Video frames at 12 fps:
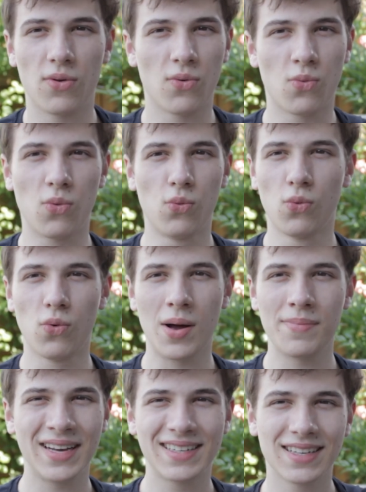
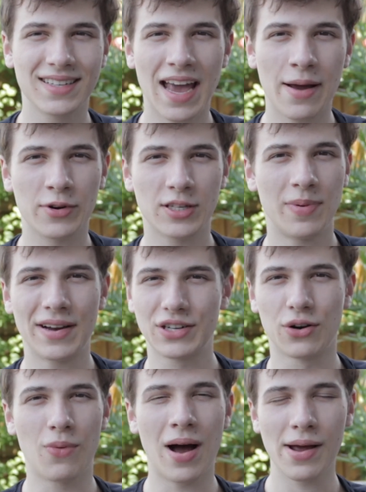what makes this camera
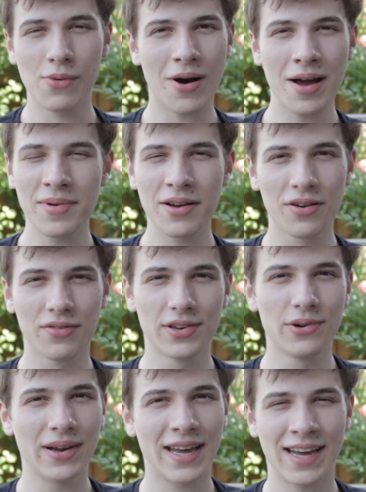special? Why am I
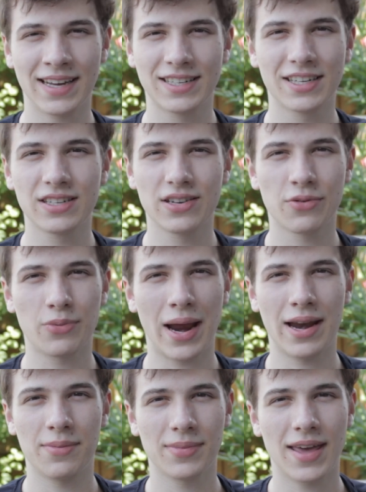reviewing it? It's just a
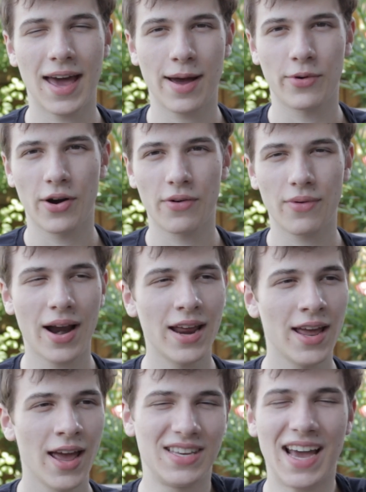random camera,
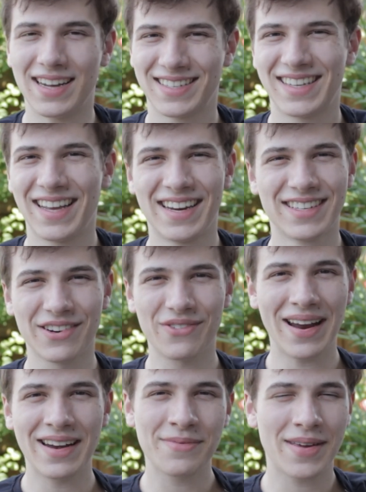right? Yes, it is a
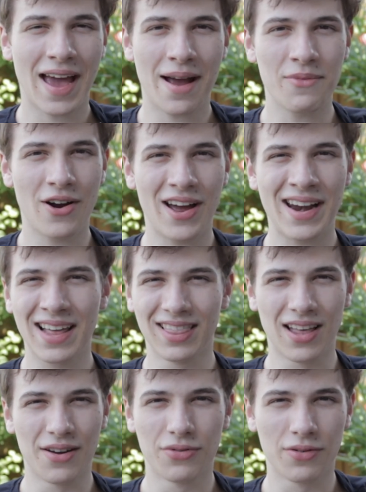random camera, and I
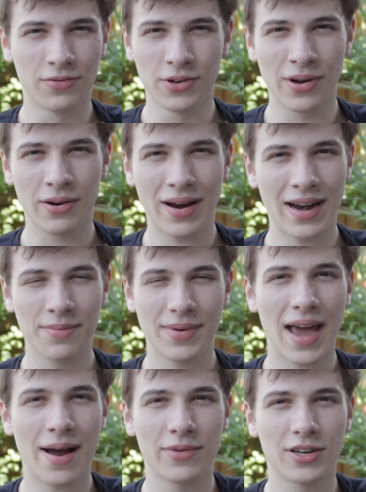love reviewing random
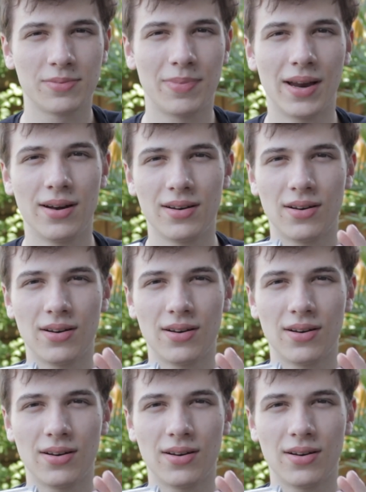cameras, but